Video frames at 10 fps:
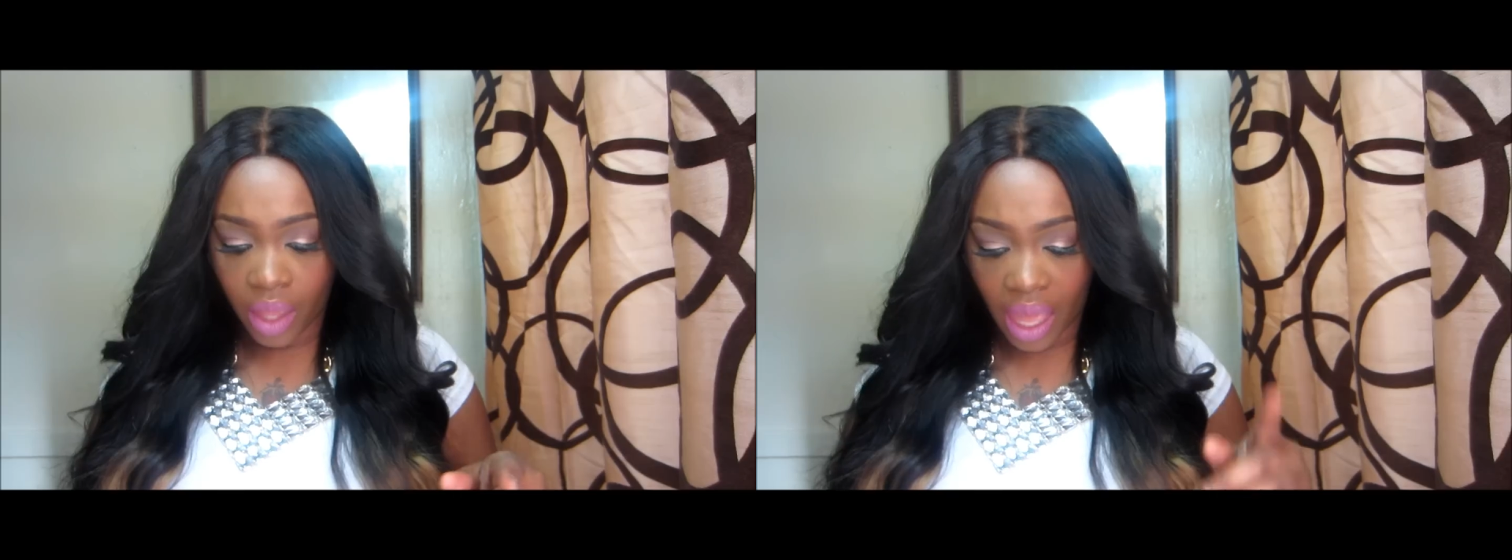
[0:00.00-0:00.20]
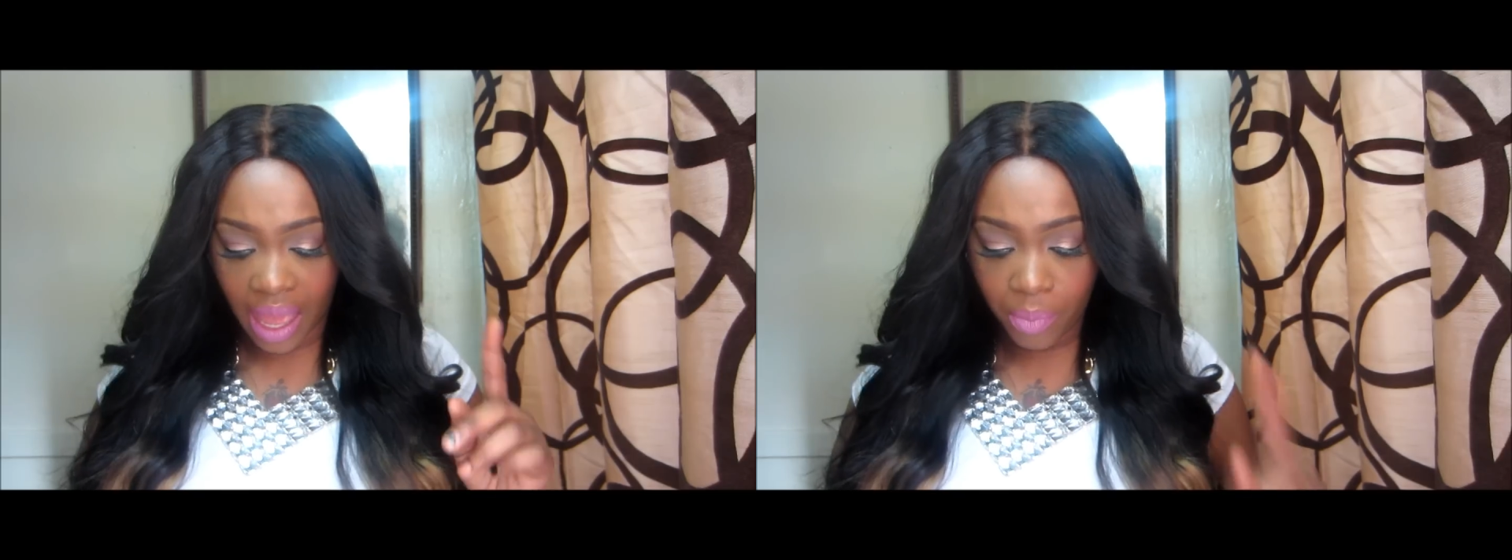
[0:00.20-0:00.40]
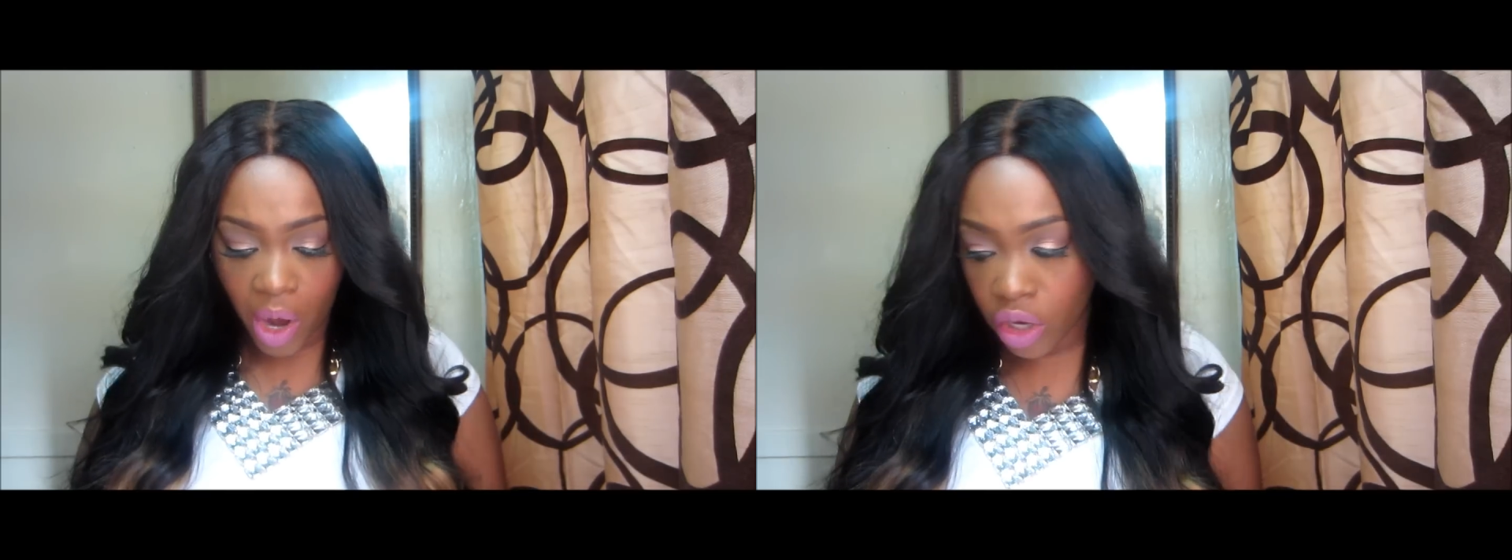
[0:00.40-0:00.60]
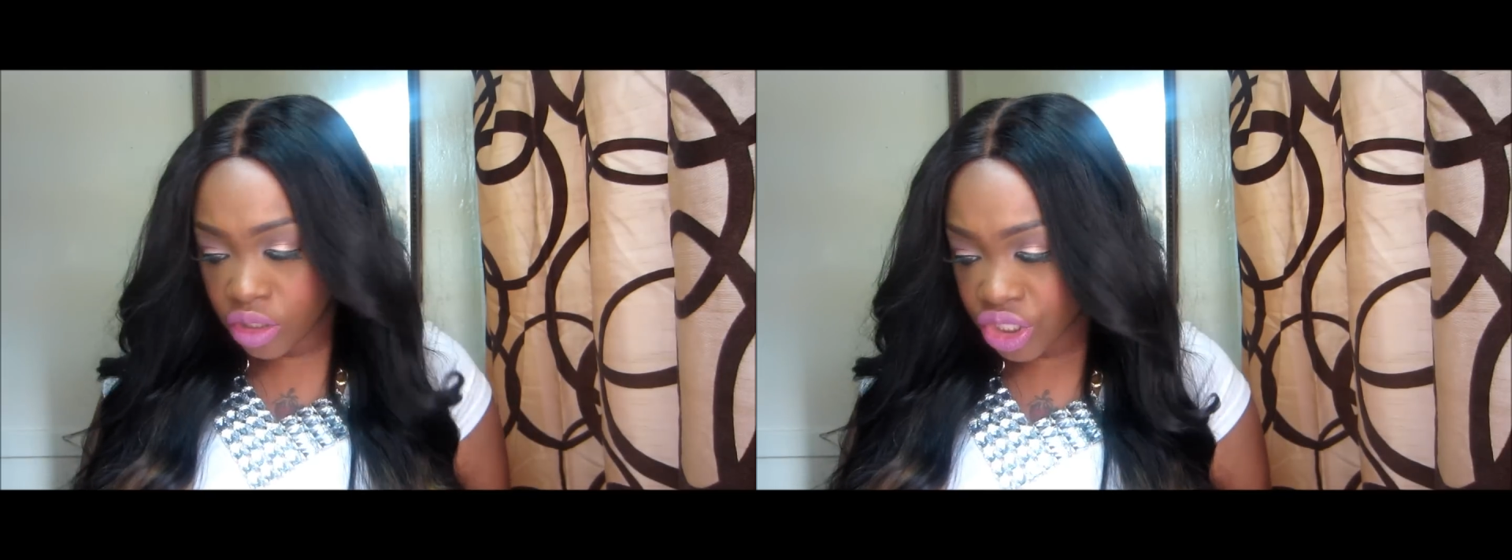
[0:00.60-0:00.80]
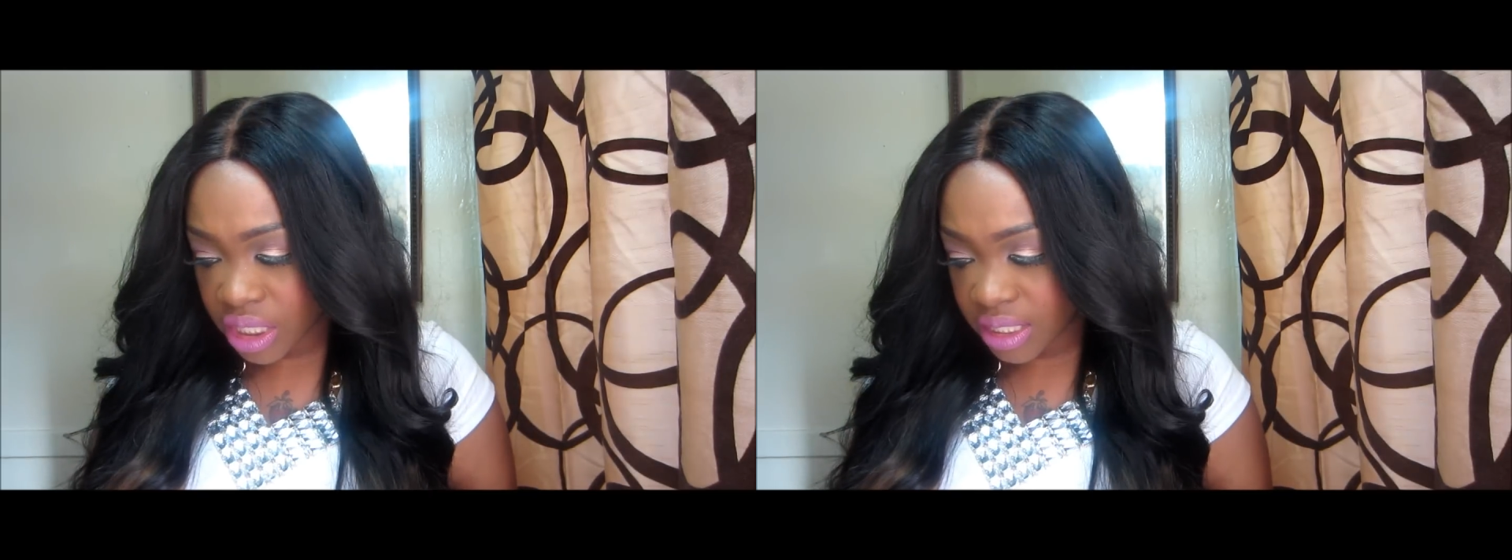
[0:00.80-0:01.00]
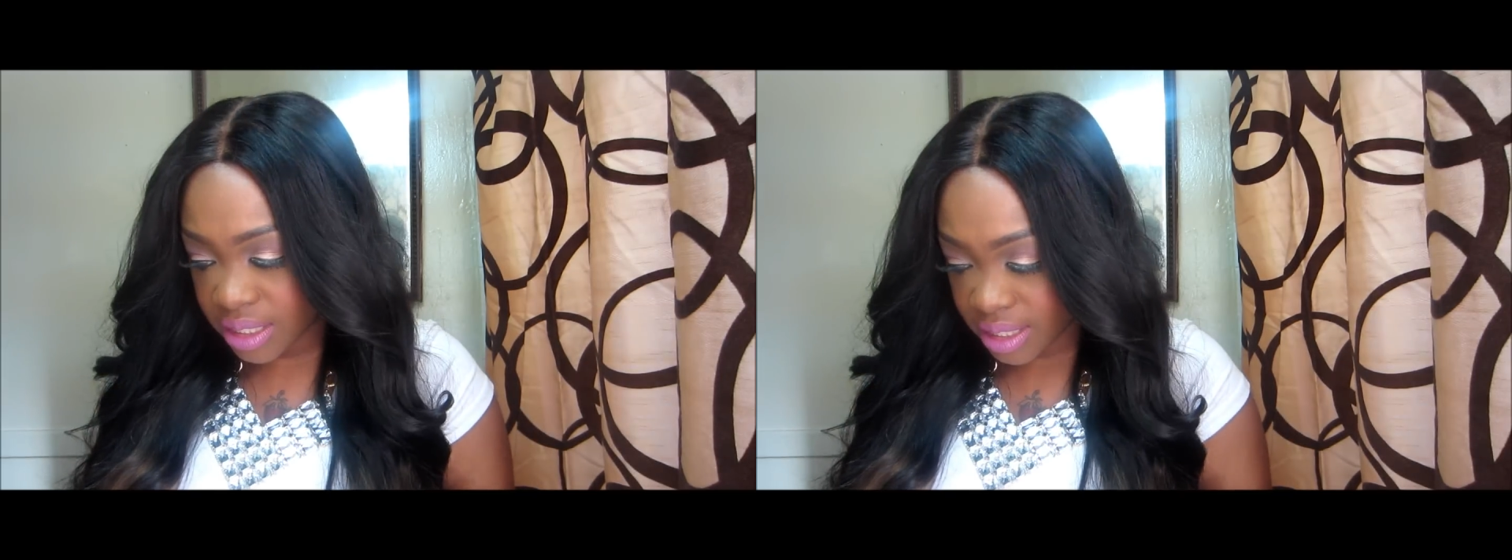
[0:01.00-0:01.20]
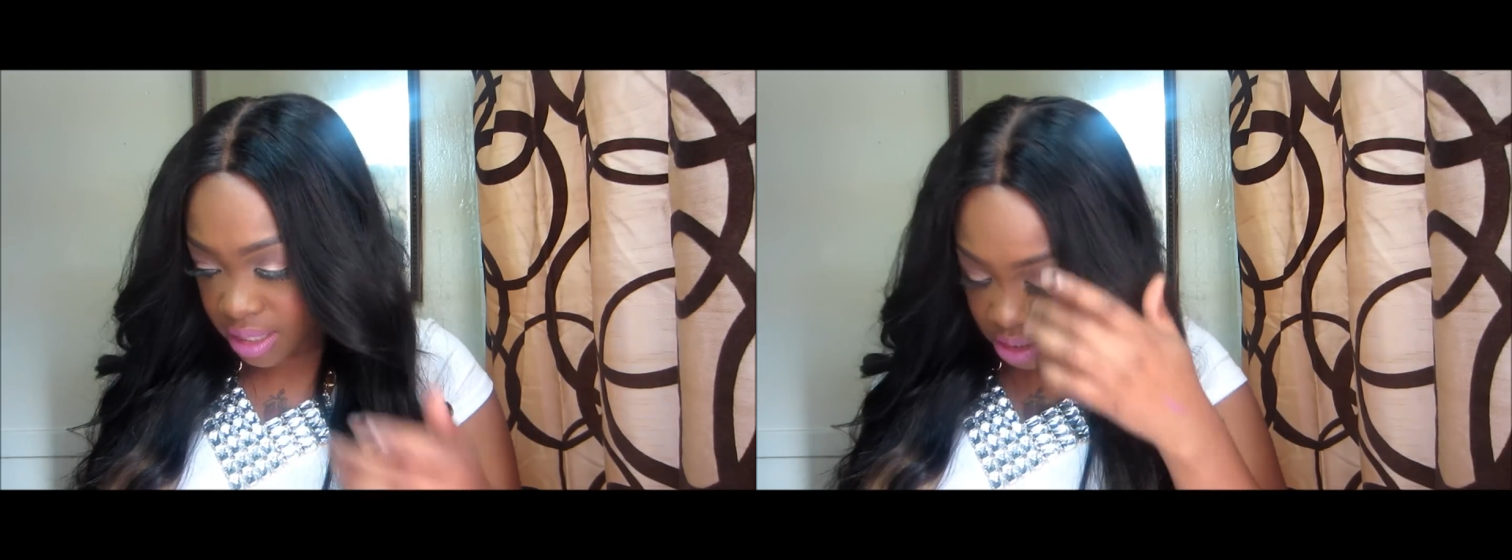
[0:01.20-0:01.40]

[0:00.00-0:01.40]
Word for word: I purchased